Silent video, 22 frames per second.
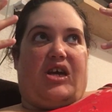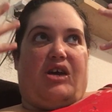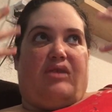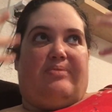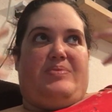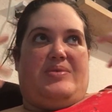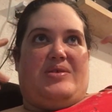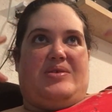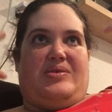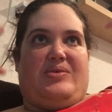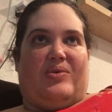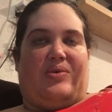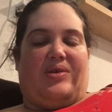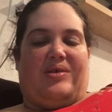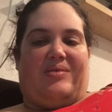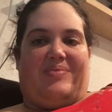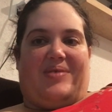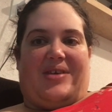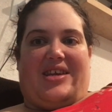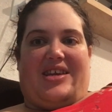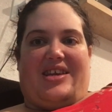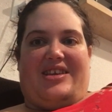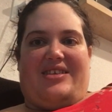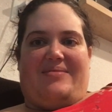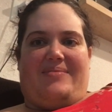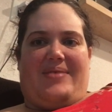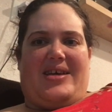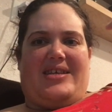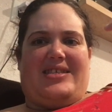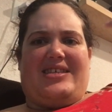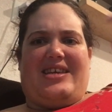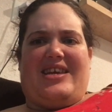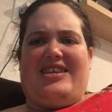absorbing into
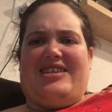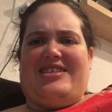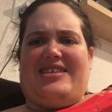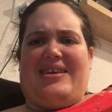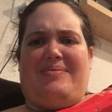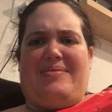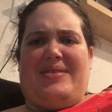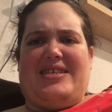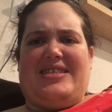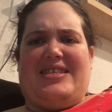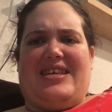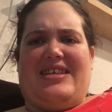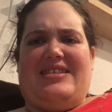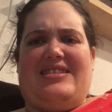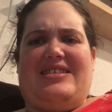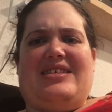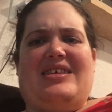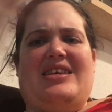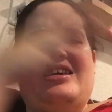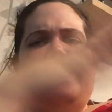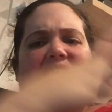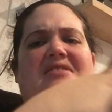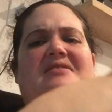my skin. Does that make sense?